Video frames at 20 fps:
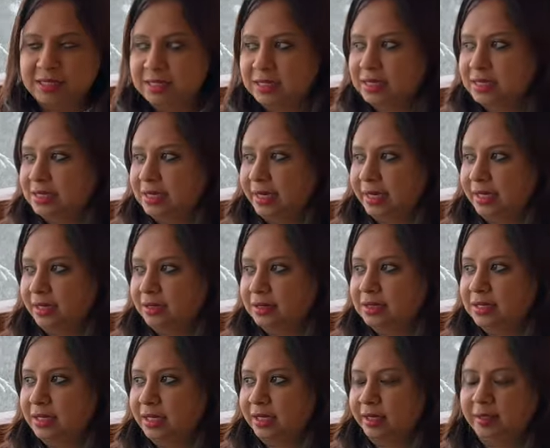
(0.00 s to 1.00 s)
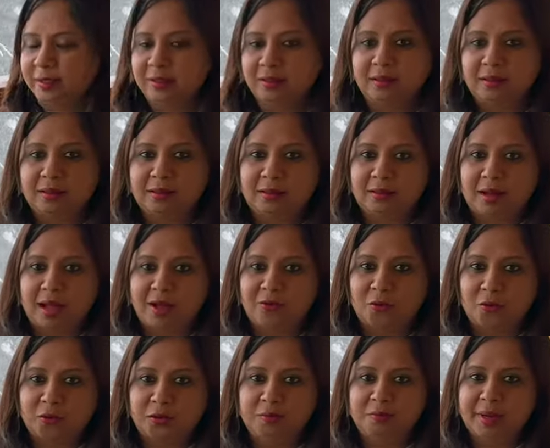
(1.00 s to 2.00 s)
is like saying, I
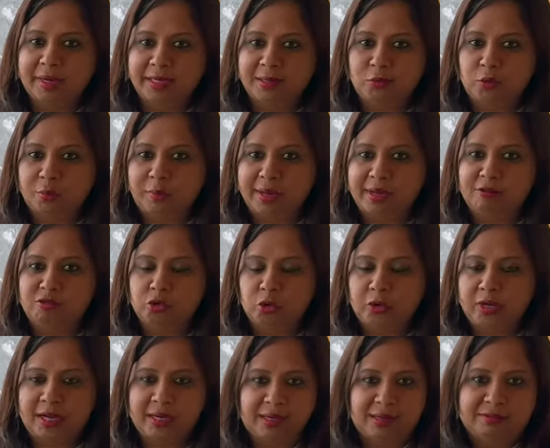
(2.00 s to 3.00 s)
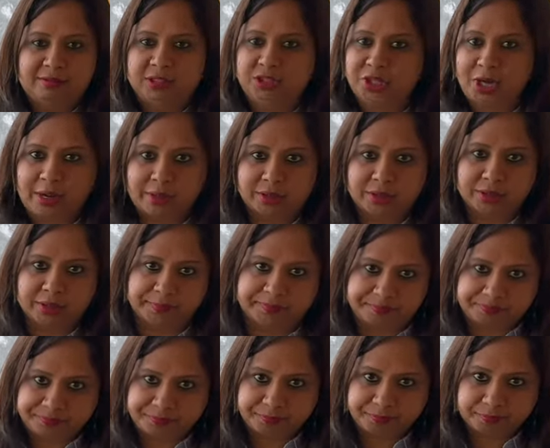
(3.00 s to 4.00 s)
want to buy a mobile phone, I'll never charge it.
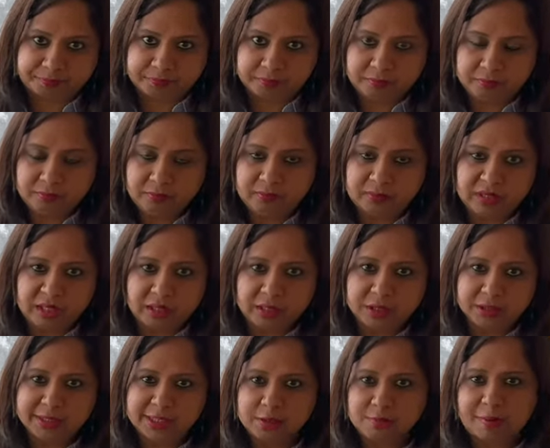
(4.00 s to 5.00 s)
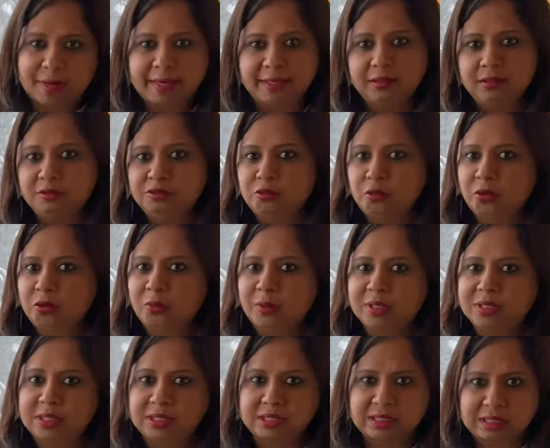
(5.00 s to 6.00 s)
Just buying the phone
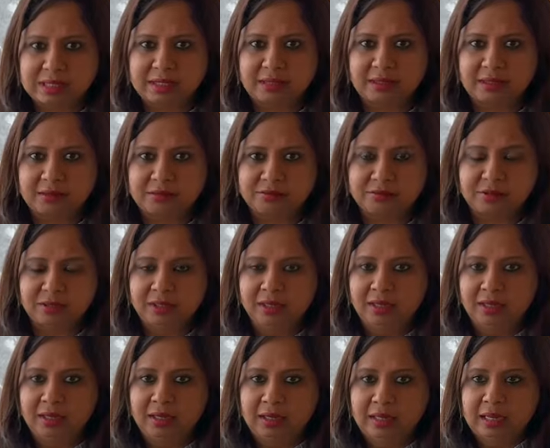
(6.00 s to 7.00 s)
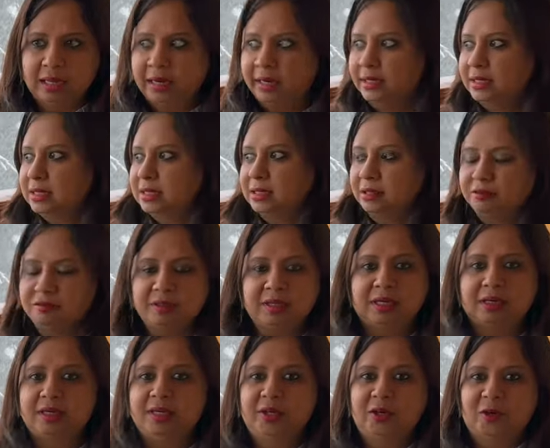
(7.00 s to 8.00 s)
once, is that enough? It's
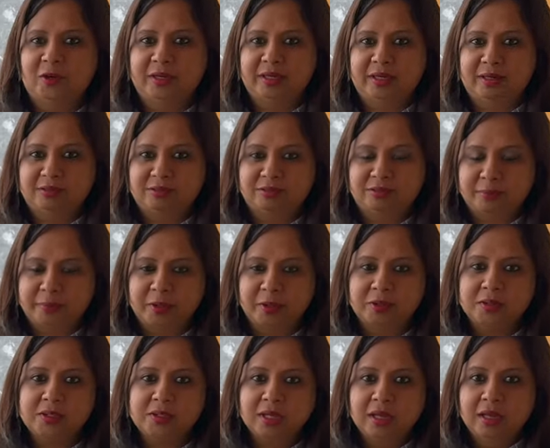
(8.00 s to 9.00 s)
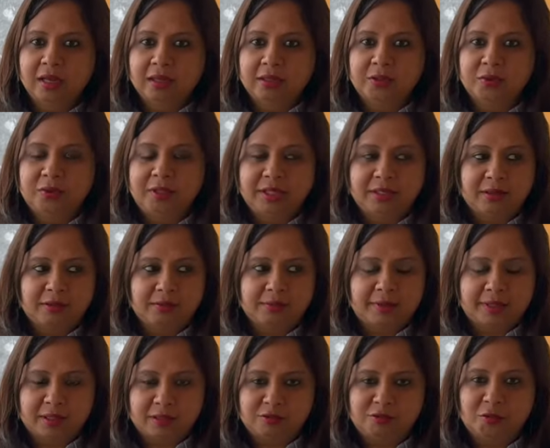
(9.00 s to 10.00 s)
definitely not enough, because you need to
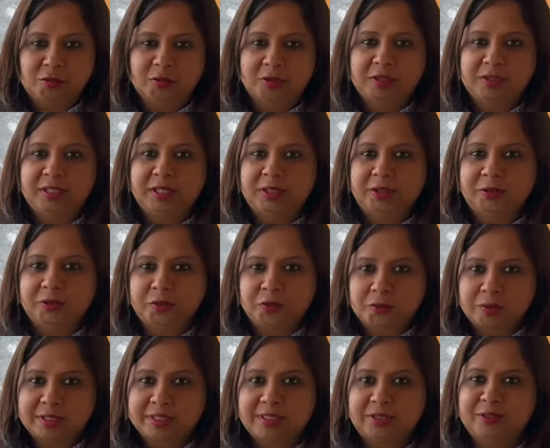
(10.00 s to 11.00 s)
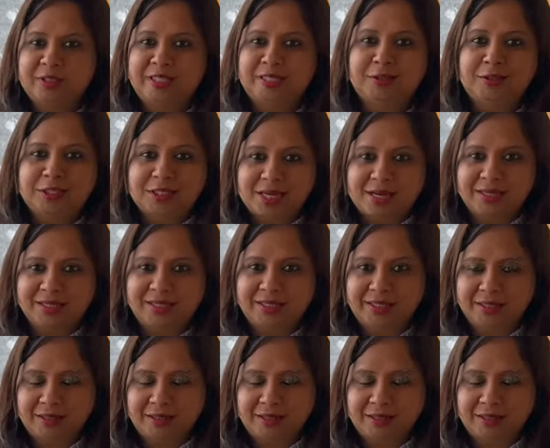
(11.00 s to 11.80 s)
buy the phone, you need to use it, you need to charge it.